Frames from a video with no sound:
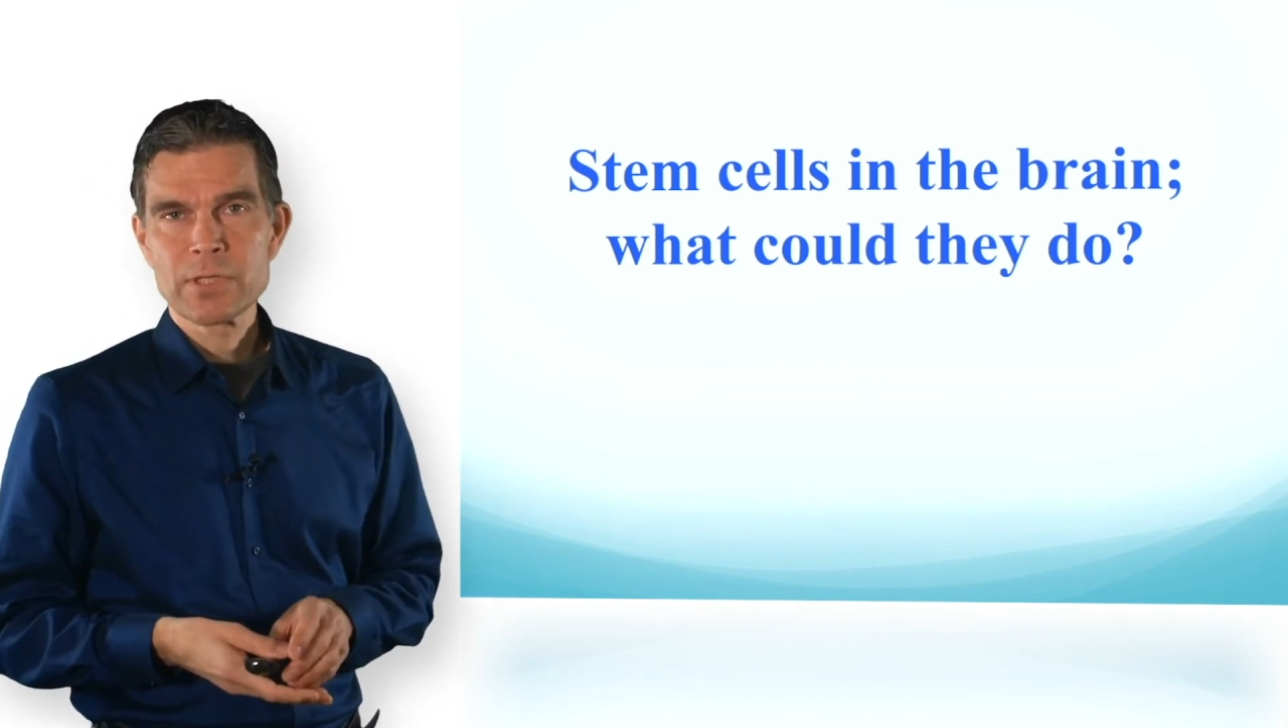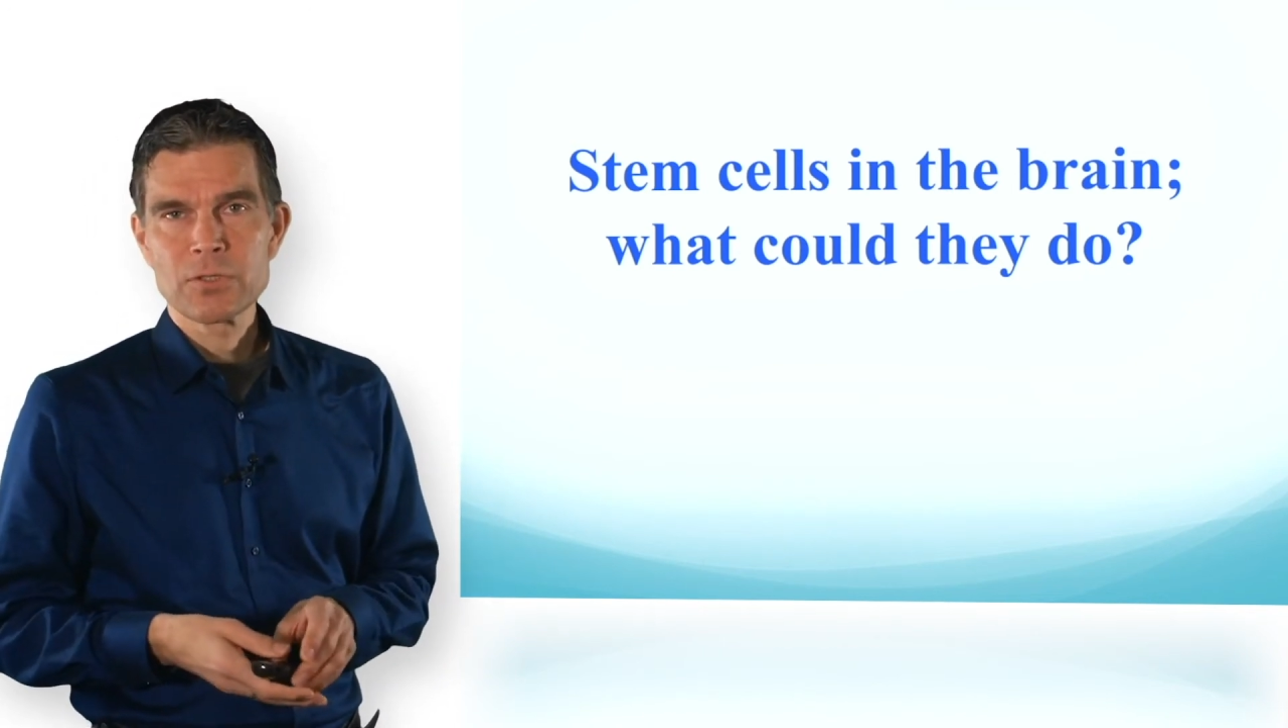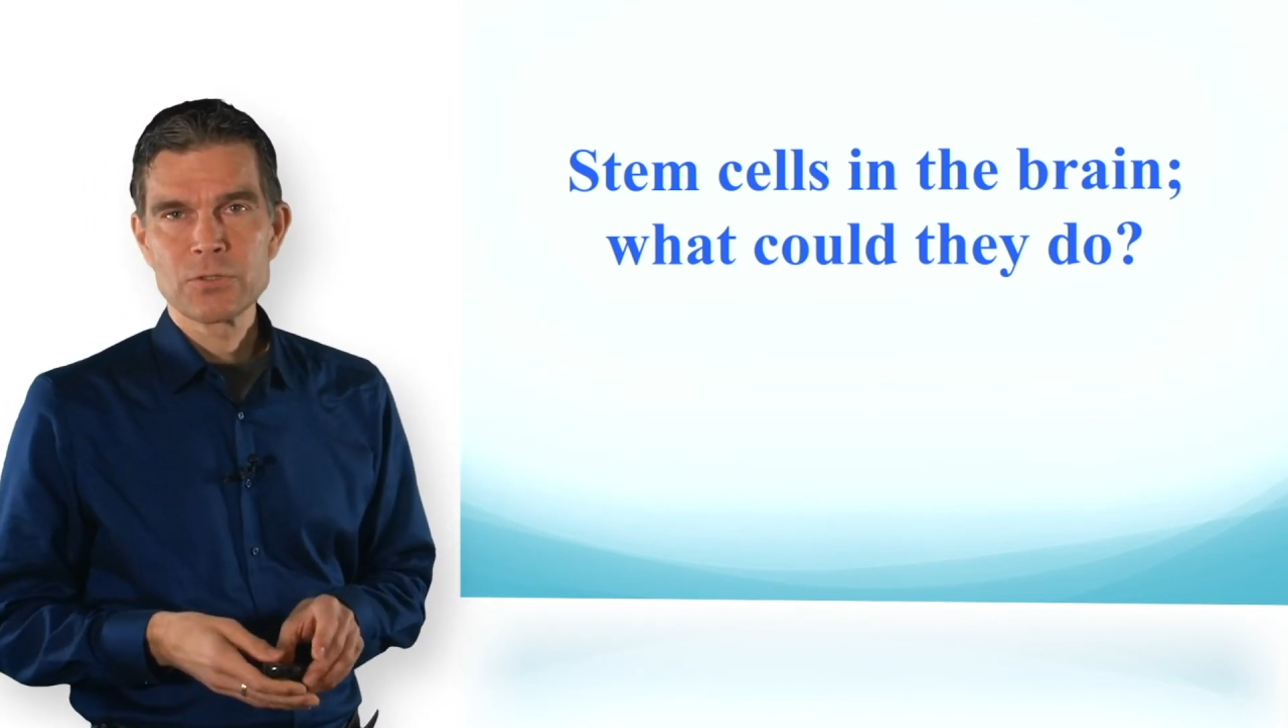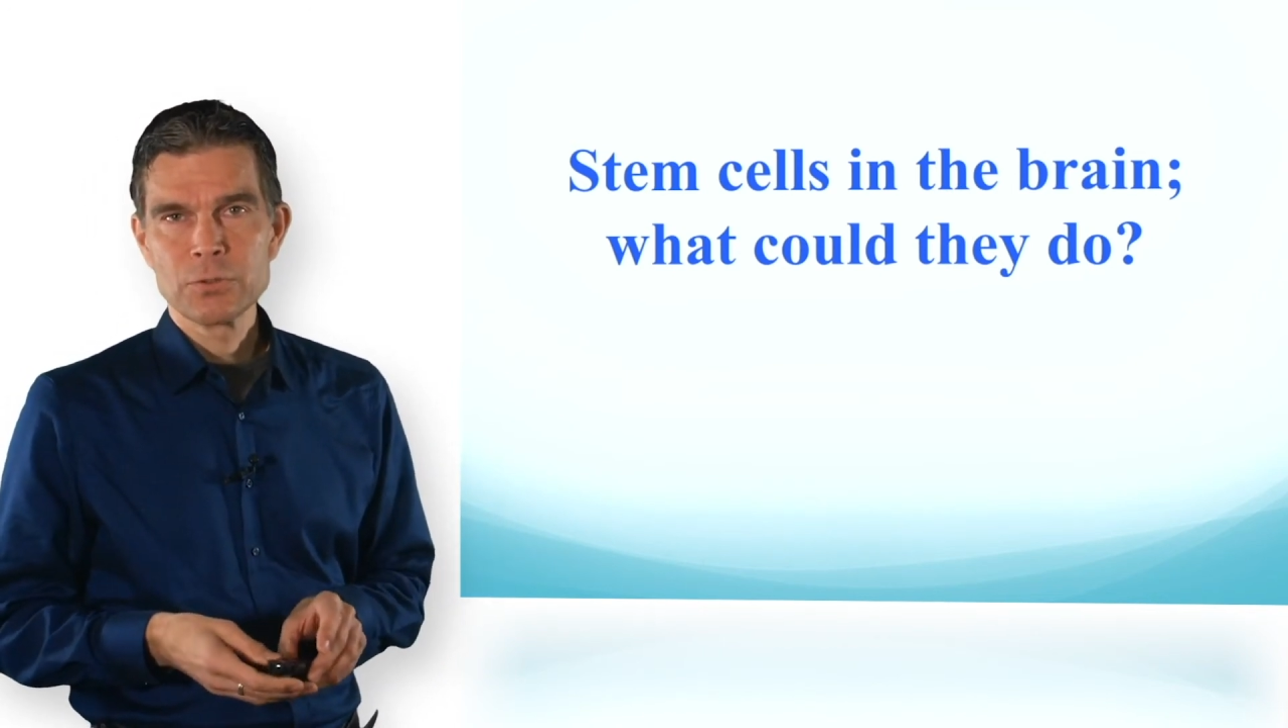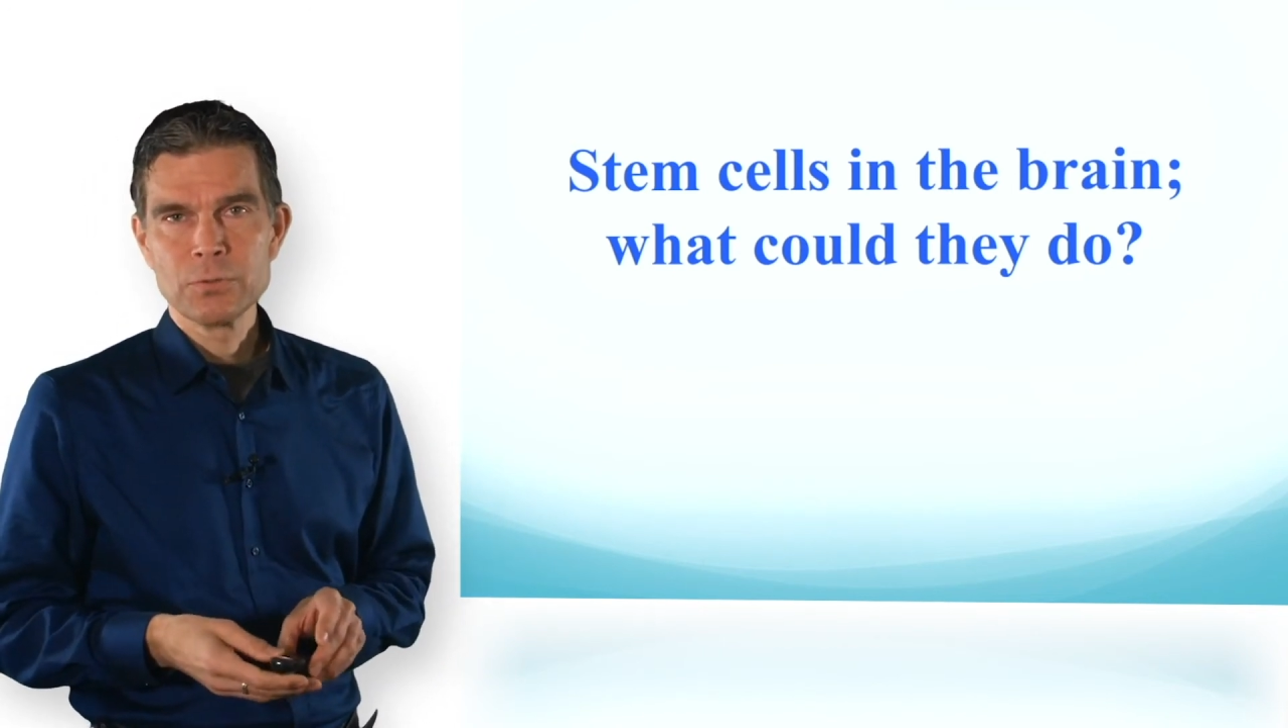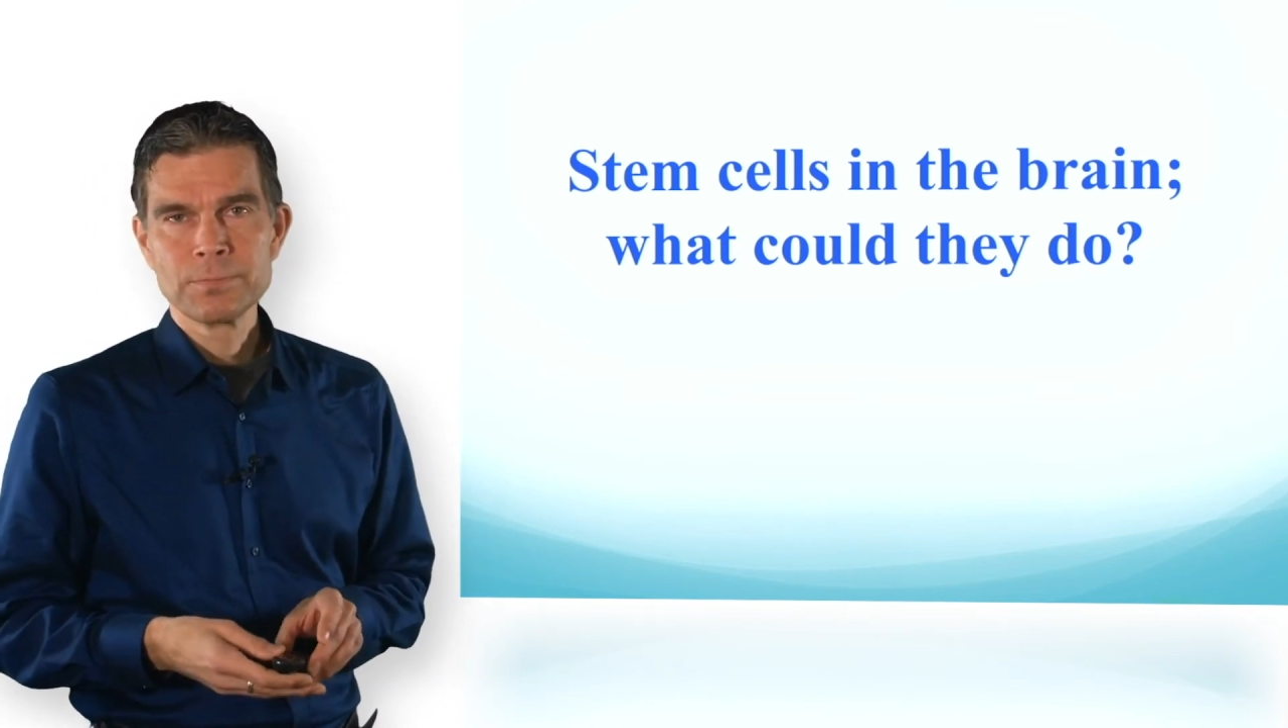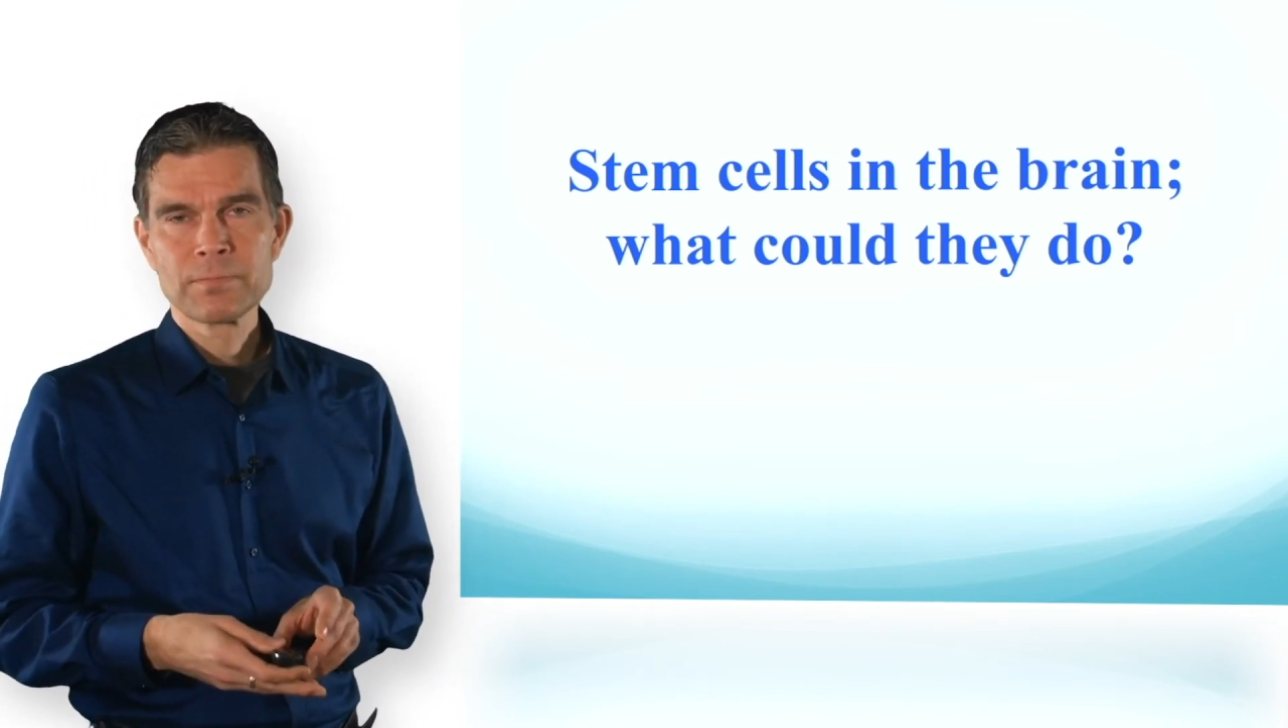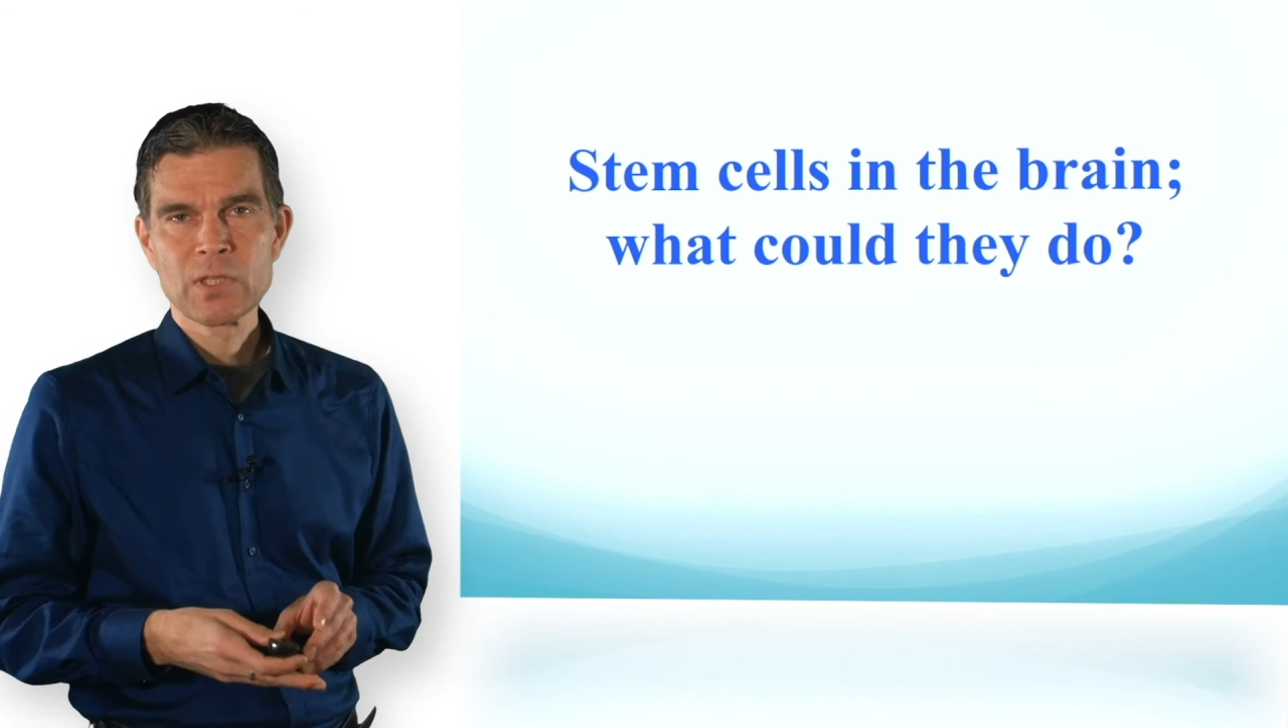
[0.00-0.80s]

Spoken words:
cells do.